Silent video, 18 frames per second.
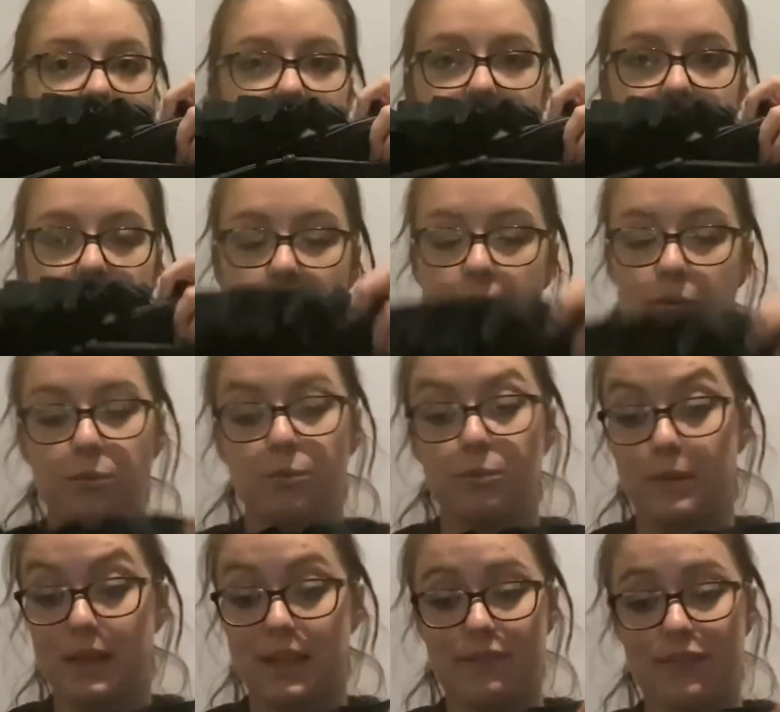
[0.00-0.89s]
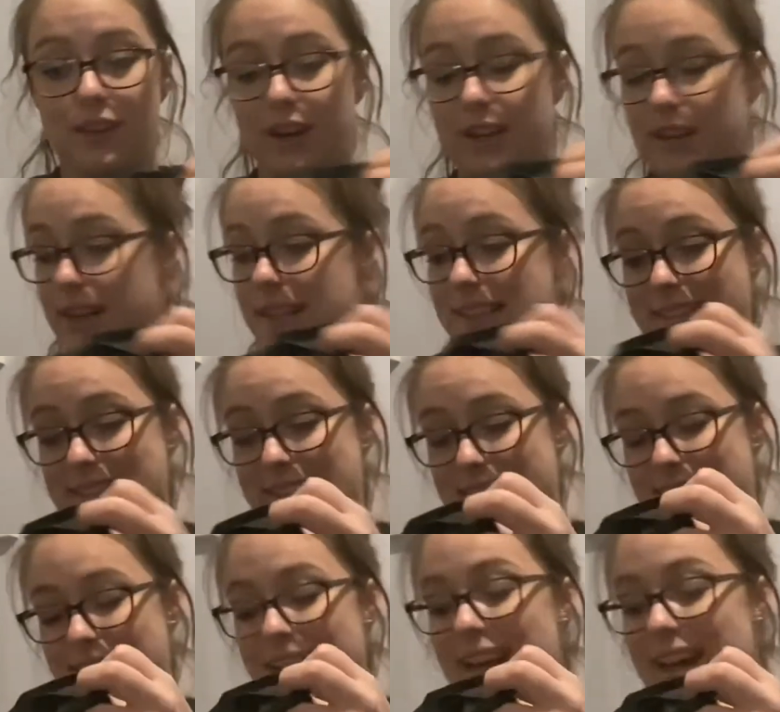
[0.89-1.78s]
fit me very
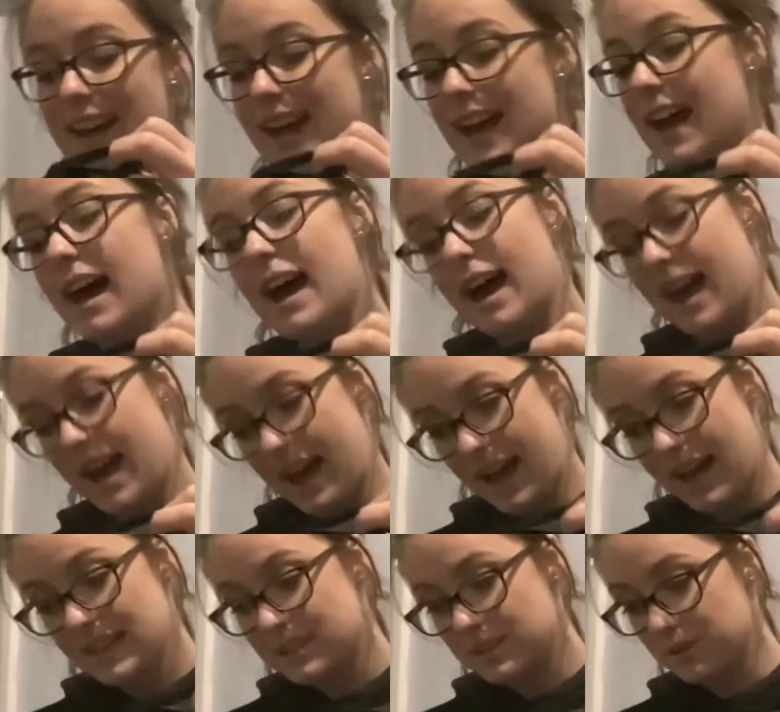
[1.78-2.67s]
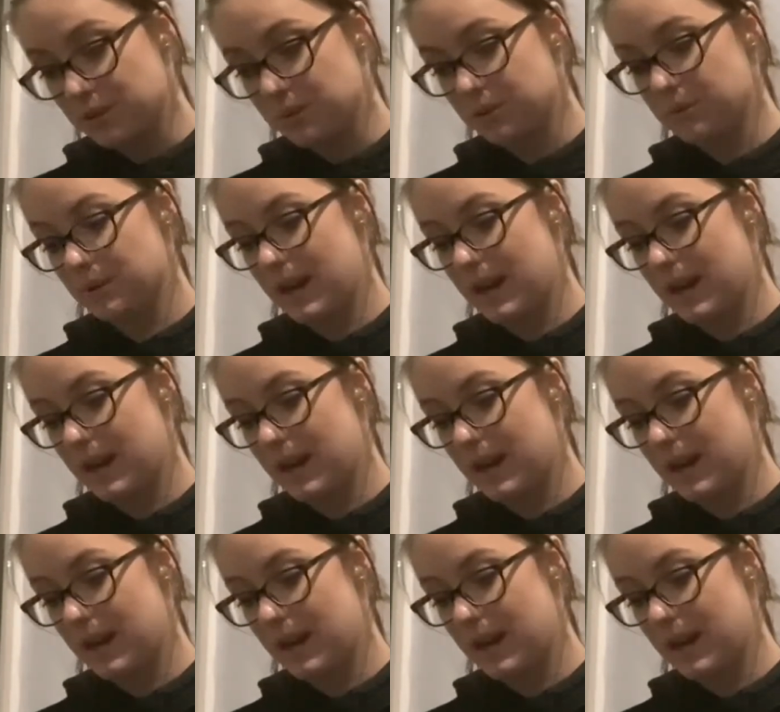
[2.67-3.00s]
nicely at all.